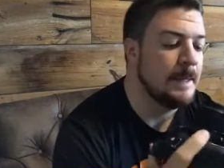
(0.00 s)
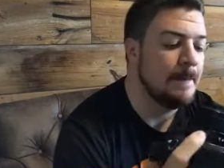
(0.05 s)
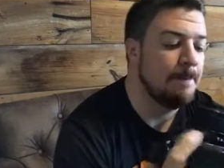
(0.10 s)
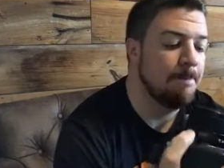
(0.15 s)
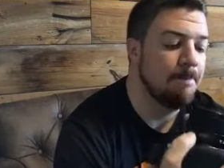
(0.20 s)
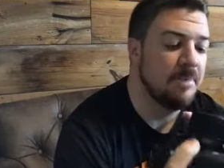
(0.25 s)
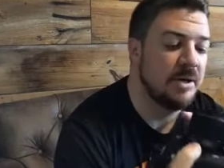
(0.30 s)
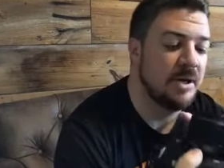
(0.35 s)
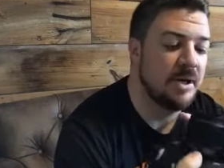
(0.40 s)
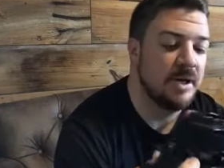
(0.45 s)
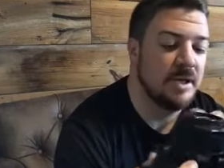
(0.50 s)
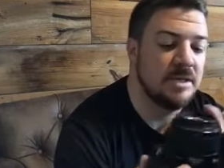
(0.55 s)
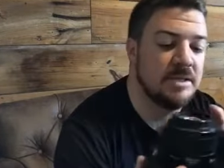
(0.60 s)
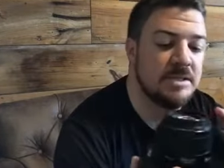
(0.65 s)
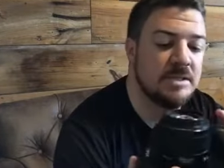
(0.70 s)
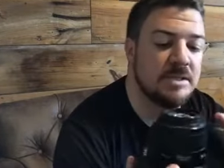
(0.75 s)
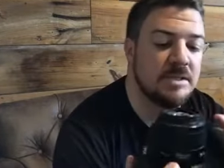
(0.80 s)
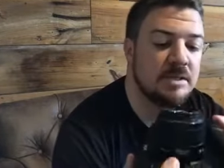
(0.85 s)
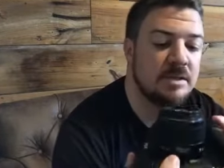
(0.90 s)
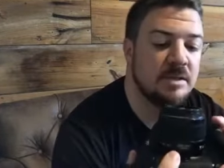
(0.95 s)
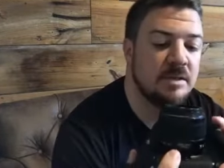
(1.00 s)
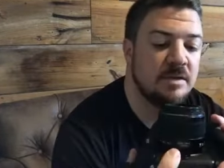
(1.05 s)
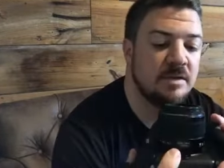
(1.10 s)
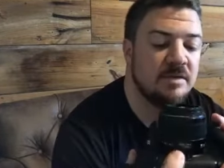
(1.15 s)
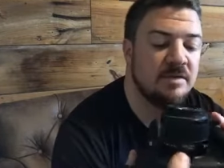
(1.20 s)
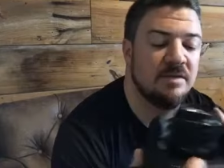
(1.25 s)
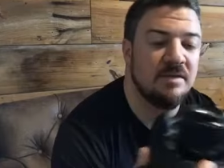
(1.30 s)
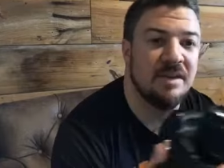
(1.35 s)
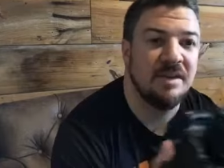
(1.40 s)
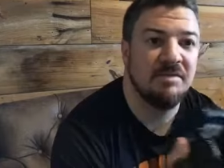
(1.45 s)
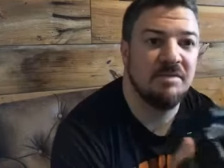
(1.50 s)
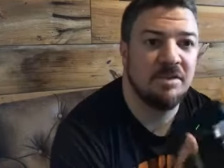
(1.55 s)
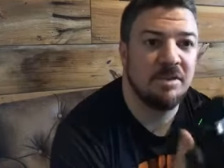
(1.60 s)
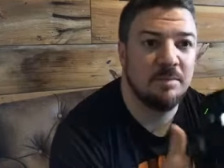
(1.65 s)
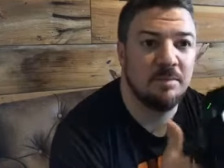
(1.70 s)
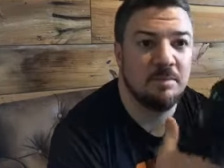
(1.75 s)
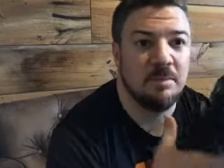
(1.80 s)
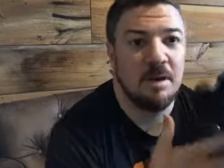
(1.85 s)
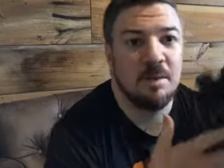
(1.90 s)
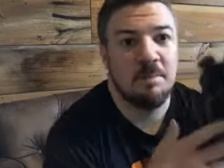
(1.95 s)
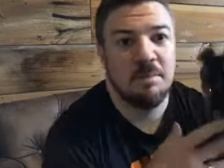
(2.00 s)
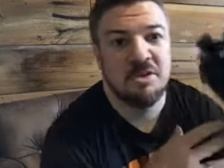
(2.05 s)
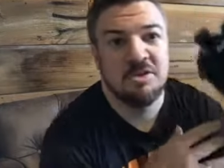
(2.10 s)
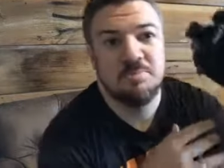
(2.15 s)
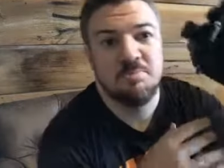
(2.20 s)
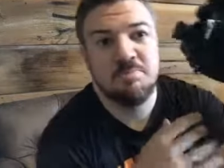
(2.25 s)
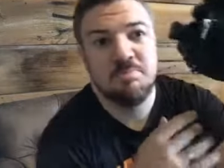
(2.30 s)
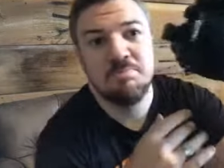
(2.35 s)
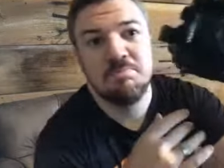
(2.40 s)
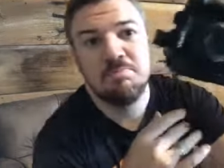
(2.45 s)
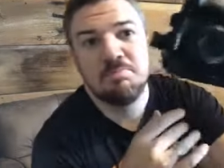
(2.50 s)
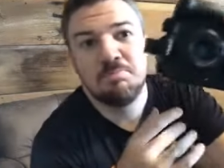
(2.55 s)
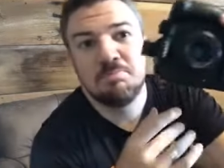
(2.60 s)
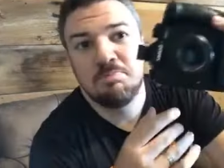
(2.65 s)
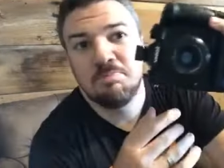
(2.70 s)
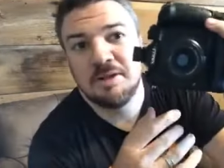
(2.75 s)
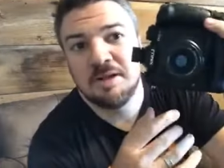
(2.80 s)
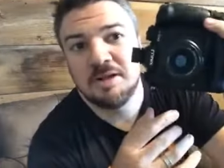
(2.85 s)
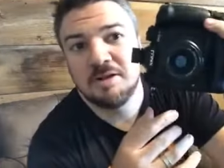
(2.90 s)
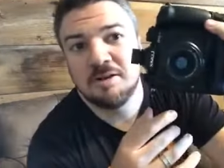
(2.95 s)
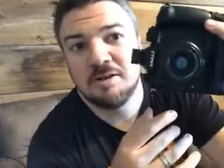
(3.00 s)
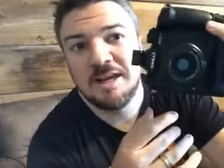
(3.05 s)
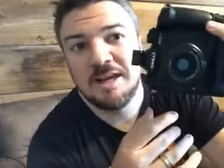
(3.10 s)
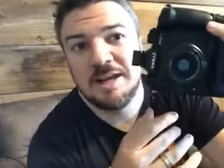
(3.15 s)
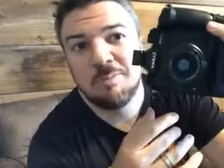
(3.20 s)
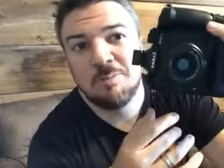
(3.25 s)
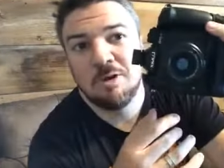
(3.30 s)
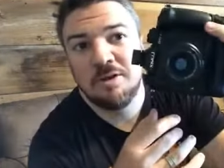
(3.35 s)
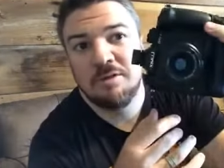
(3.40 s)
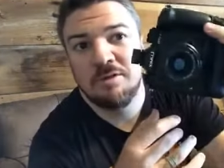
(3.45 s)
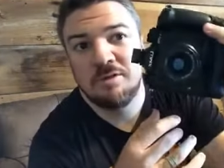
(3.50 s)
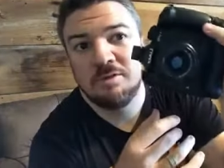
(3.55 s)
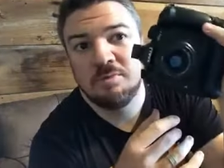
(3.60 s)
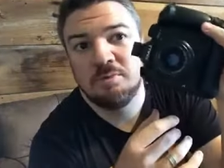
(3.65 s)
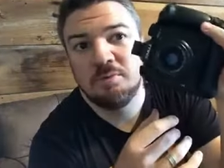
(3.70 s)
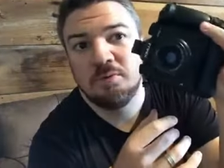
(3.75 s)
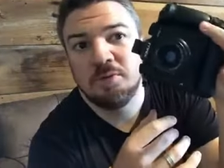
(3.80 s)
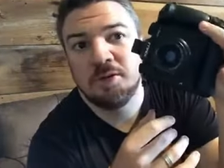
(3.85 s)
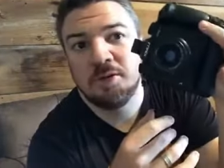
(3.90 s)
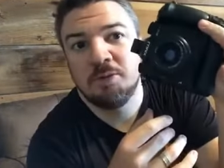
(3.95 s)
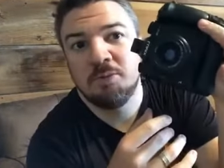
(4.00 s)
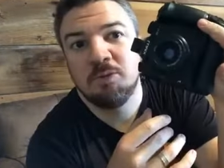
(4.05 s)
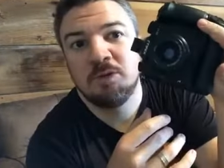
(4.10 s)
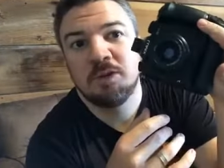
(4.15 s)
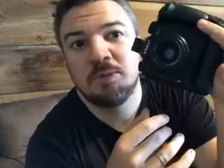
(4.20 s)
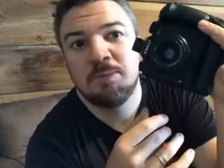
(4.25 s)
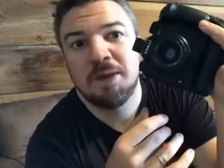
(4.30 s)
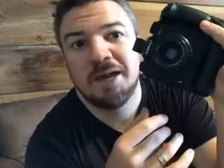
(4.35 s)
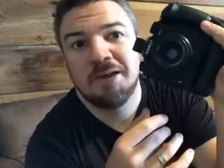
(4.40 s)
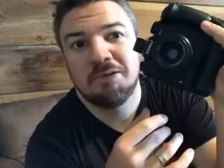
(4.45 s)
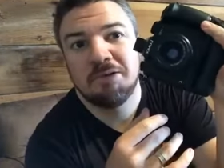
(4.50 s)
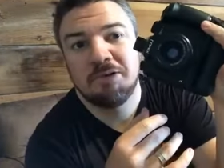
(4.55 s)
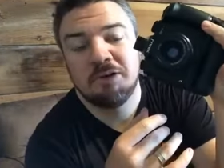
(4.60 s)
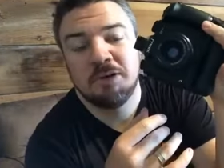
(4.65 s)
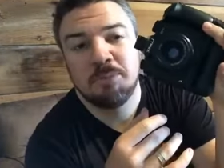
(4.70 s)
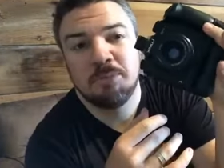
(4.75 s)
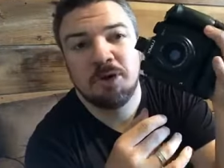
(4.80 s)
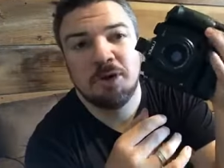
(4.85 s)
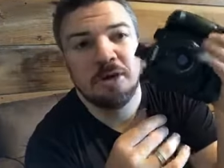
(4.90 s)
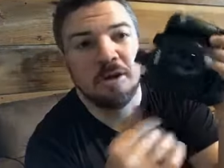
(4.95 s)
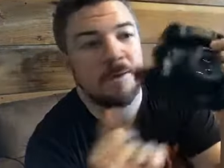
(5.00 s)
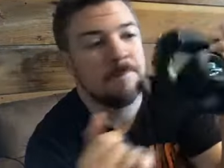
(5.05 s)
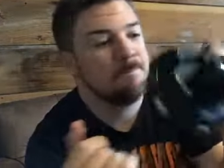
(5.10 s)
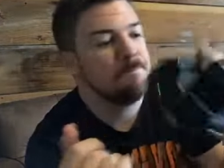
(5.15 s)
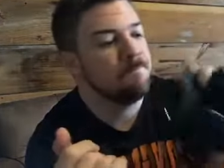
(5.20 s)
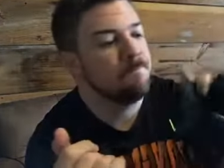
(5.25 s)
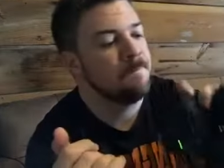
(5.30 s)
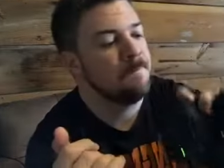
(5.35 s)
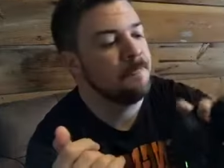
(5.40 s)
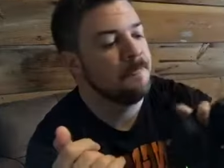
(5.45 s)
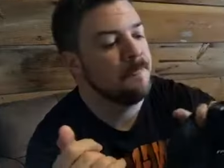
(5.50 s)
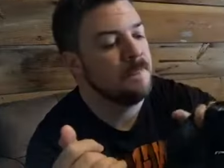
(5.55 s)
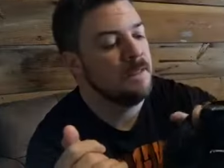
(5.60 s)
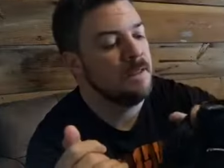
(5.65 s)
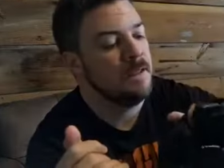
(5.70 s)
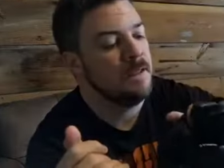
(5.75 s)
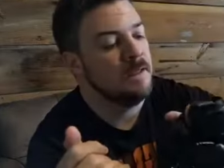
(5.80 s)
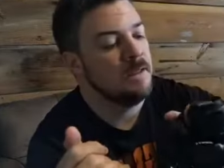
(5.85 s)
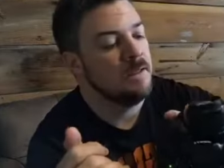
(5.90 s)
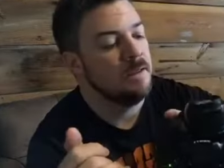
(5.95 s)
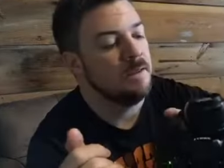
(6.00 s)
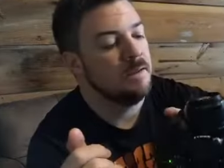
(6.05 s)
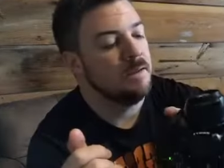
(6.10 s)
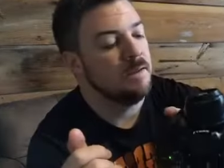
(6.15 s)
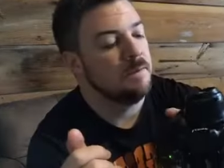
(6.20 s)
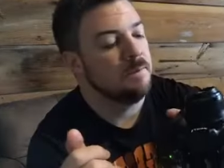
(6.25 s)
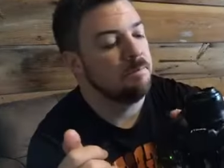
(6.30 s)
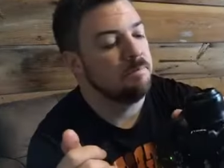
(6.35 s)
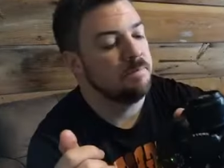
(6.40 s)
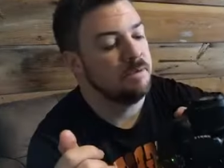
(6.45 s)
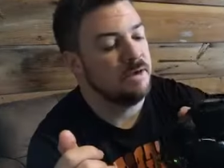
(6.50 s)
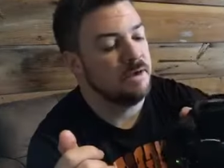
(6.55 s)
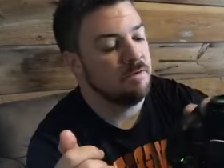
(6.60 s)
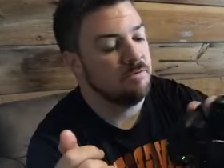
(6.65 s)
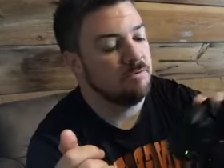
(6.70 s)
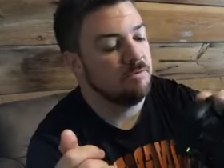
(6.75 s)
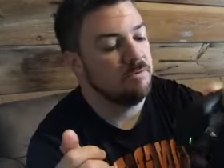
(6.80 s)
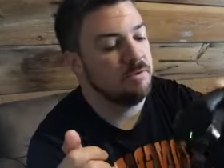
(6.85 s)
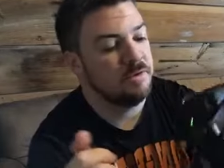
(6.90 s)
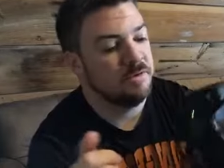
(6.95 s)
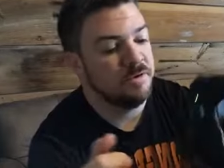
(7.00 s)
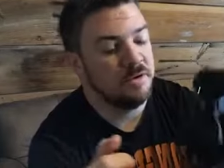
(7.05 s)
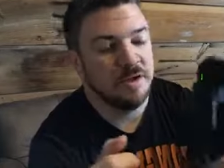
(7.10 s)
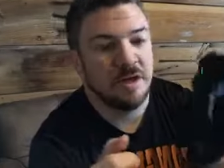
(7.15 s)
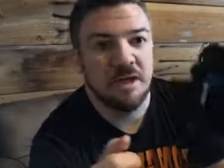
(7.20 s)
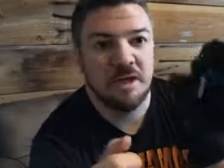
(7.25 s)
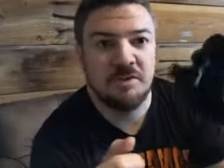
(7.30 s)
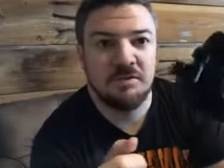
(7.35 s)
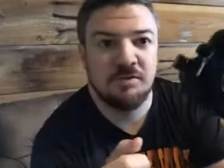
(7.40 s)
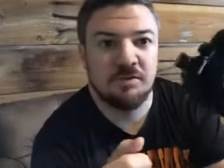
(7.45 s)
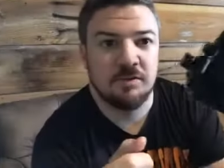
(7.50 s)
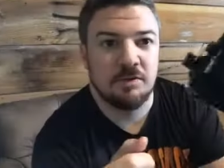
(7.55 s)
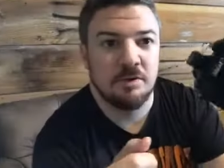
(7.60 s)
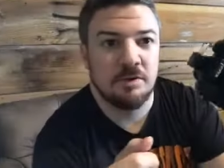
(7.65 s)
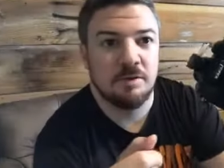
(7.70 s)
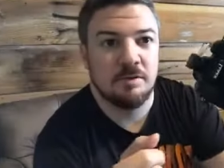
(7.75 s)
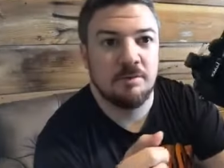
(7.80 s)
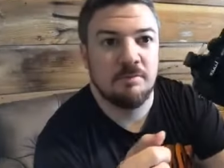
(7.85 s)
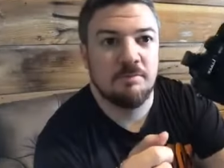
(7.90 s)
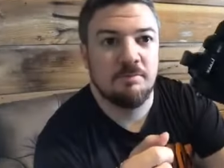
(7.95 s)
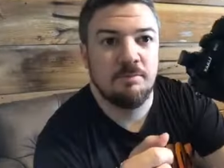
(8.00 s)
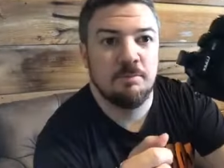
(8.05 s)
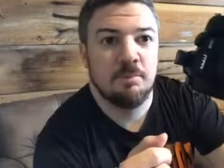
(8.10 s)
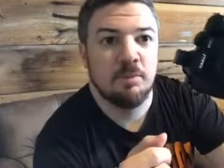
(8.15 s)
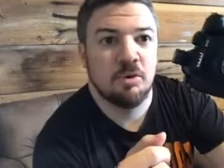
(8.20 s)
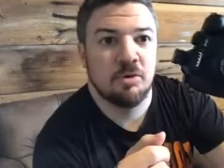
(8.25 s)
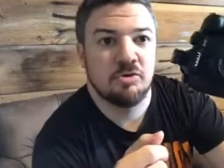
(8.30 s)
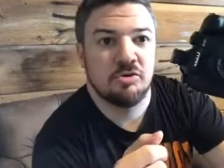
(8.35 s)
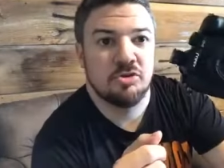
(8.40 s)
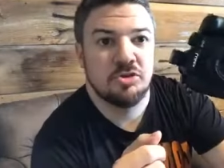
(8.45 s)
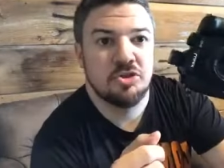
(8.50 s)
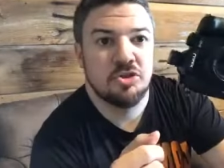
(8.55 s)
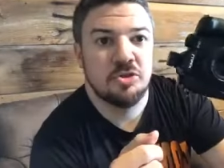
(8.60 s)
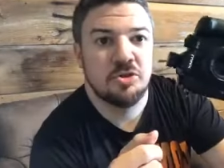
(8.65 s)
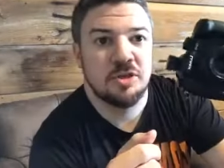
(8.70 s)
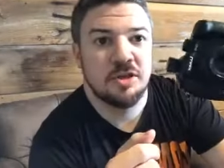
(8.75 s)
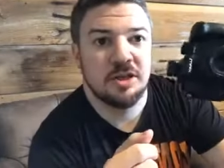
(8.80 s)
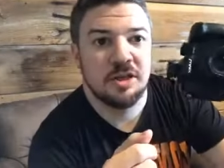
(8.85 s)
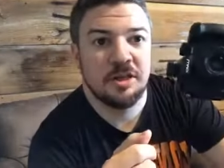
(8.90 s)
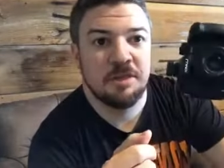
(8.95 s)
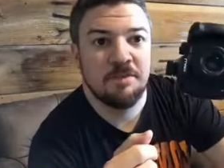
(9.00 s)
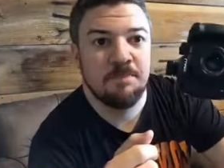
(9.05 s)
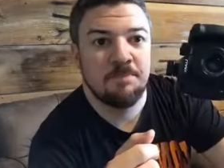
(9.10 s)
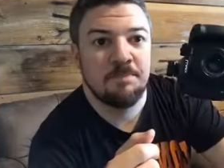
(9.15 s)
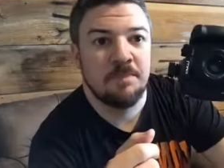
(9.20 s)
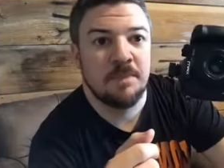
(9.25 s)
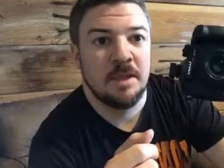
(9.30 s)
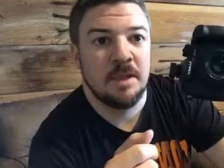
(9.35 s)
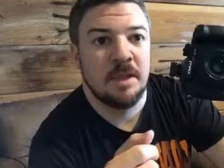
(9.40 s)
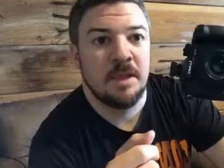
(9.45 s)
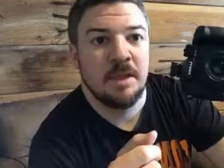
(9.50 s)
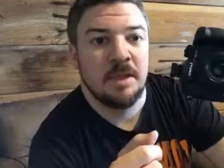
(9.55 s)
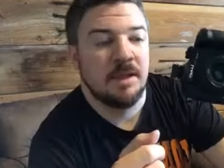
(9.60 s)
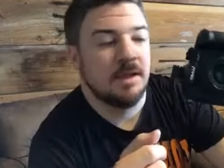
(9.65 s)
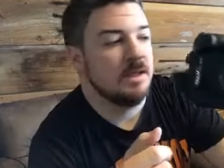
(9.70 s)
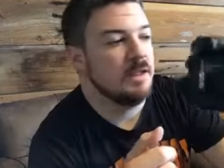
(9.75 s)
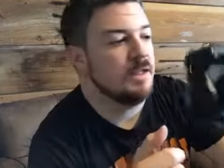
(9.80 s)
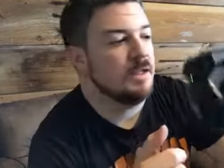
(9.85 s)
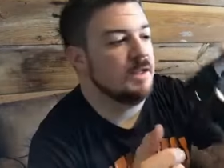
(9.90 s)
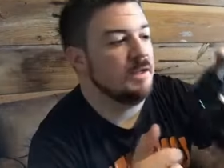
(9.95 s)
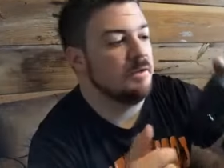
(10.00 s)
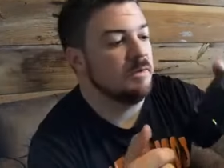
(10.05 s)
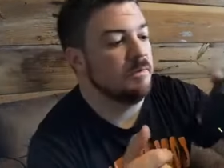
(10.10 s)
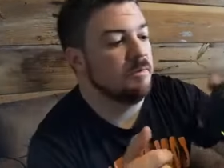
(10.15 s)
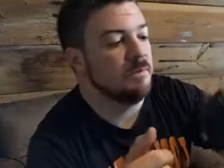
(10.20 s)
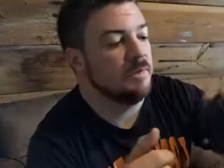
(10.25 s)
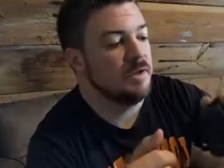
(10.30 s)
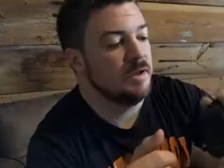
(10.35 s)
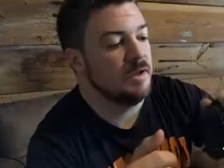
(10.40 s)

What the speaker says: But this is definitely a much bigger camera at this point with the battery grip on it. But really nice for portrait shooting, and